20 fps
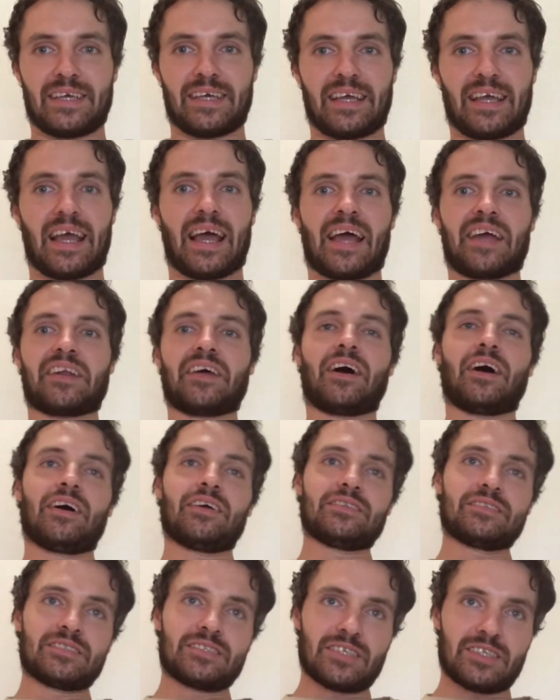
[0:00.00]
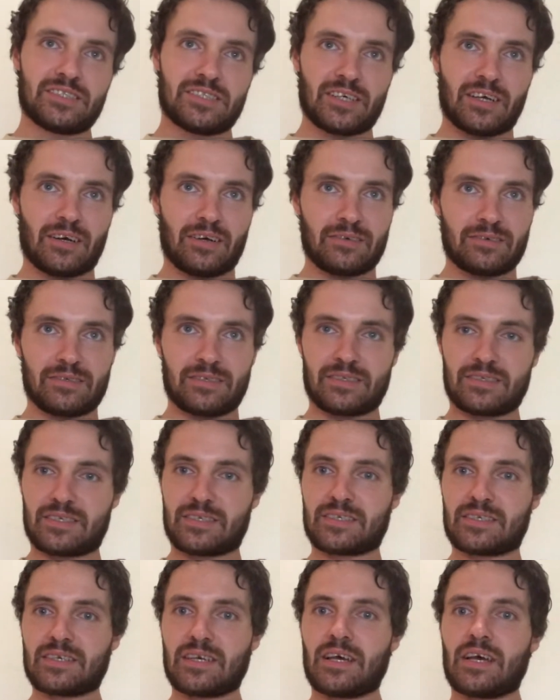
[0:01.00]
It had
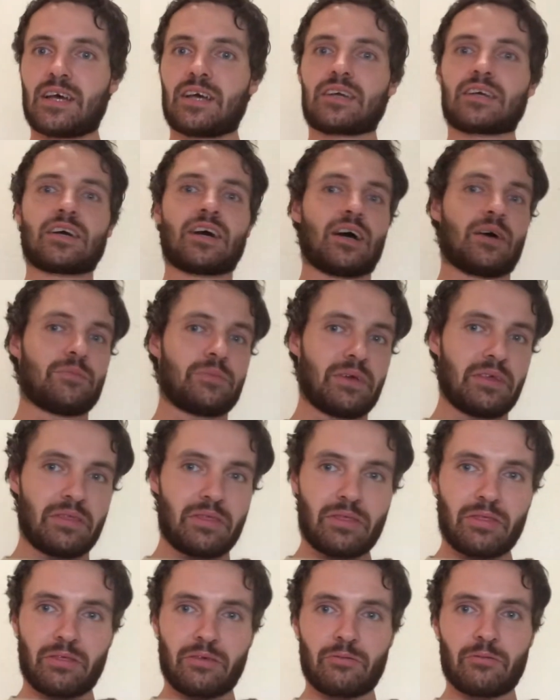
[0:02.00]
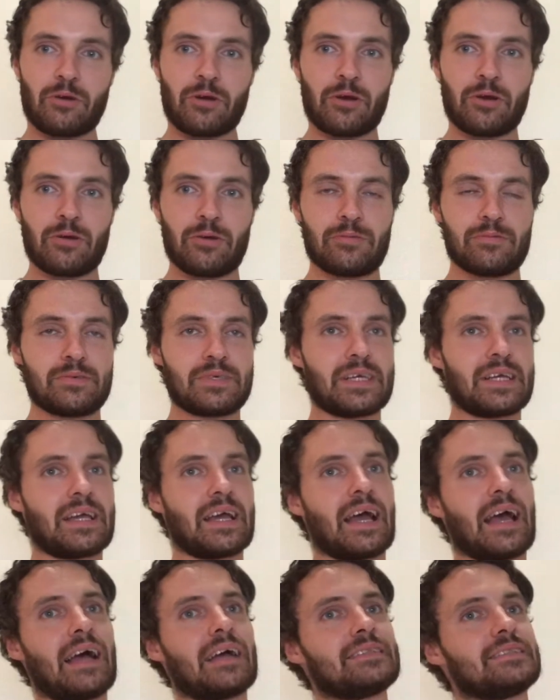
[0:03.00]
underdogs coming through. It
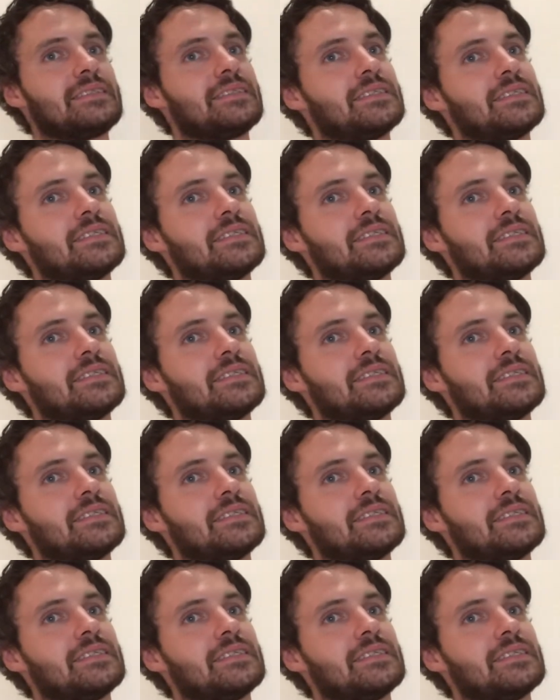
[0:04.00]
had